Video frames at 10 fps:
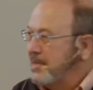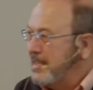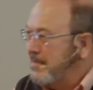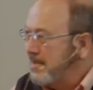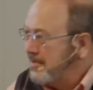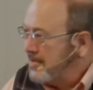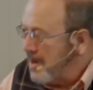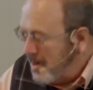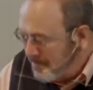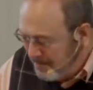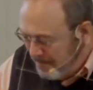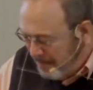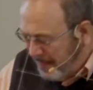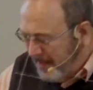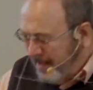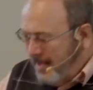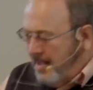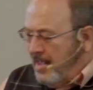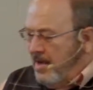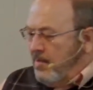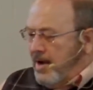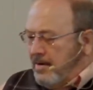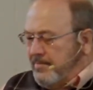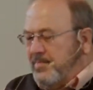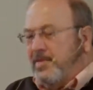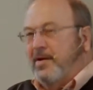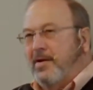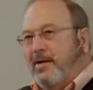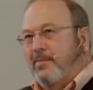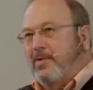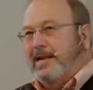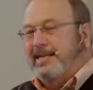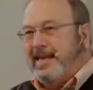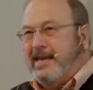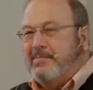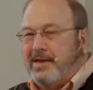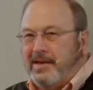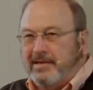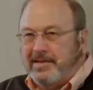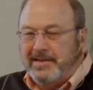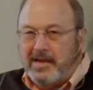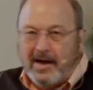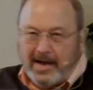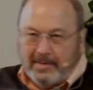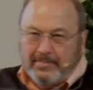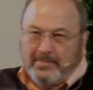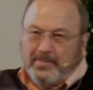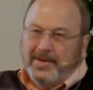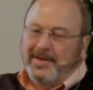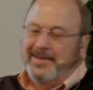Redeeming the time. Well, redeeming the time,